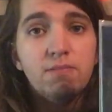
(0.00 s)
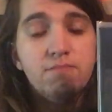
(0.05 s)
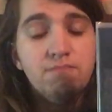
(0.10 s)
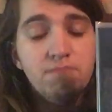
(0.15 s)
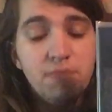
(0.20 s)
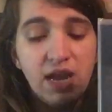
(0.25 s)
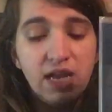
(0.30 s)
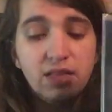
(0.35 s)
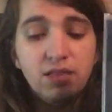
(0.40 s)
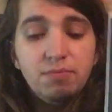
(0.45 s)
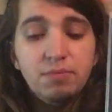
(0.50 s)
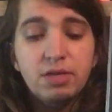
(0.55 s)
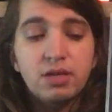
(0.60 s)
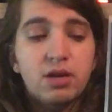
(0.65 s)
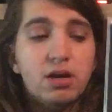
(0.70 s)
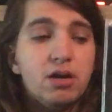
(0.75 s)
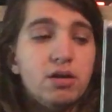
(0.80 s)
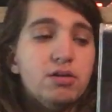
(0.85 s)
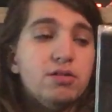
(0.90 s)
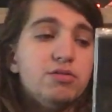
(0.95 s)
mainly
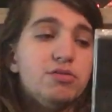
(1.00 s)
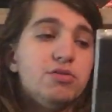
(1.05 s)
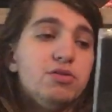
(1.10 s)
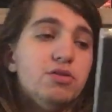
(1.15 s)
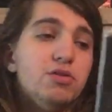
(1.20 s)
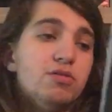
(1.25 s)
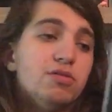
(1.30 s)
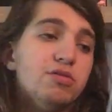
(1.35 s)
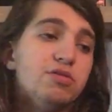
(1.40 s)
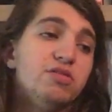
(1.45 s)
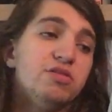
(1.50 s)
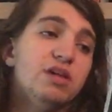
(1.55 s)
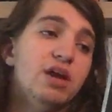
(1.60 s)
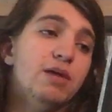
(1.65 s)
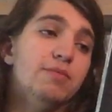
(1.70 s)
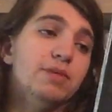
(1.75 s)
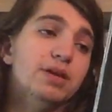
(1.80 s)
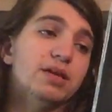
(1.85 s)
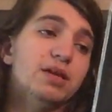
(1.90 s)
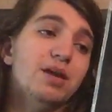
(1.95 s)
because, you know, this is the
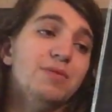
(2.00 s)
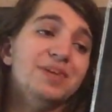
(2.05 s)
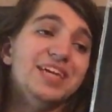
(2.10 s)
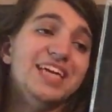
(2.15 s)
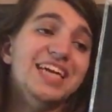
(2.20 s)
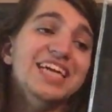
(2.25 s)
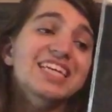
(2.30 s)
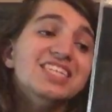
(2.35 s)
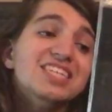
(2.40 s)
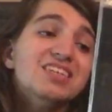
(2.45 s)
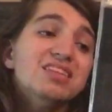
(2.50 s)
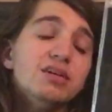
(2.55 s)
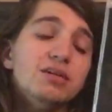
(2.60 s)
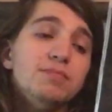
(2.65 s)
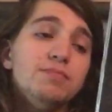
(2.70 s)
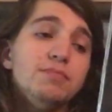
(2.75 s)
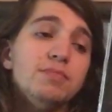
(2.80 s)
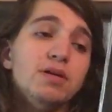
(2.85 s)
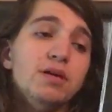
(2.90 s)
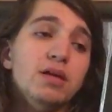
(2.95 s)
album that got me into
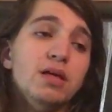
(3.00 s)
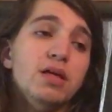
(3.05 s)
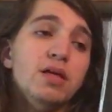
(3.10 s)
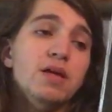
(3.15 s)
them